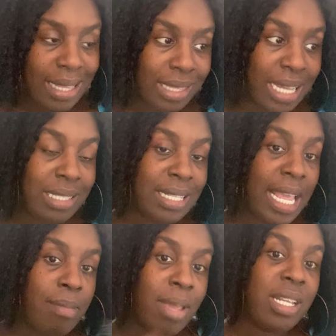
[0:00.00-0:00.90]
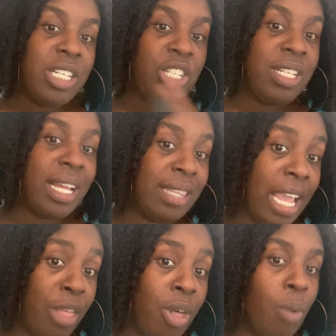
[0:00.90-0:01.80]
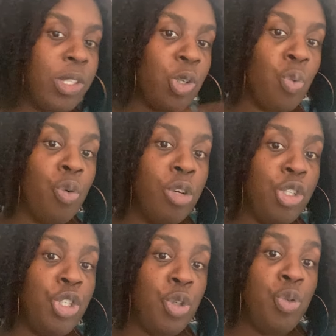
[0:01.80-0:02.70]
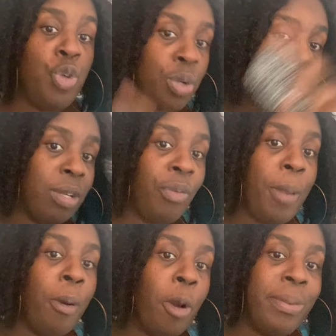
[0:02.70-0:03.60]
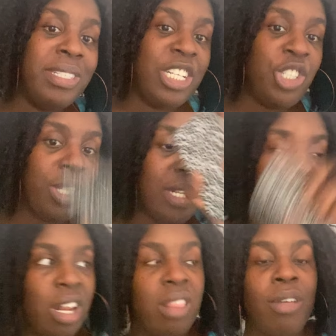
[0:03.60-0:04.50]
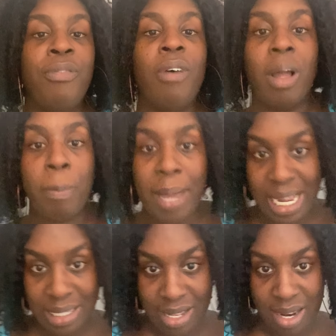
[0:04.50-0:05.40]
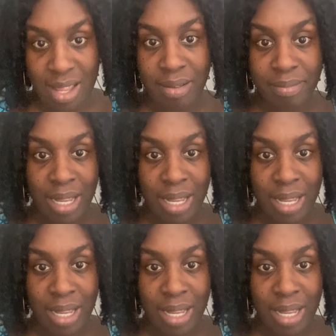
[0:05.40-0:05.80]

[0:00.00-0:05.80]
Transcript: That same energy that they throwing towards you, you need to repurpose that shit and send it the fuck back to them,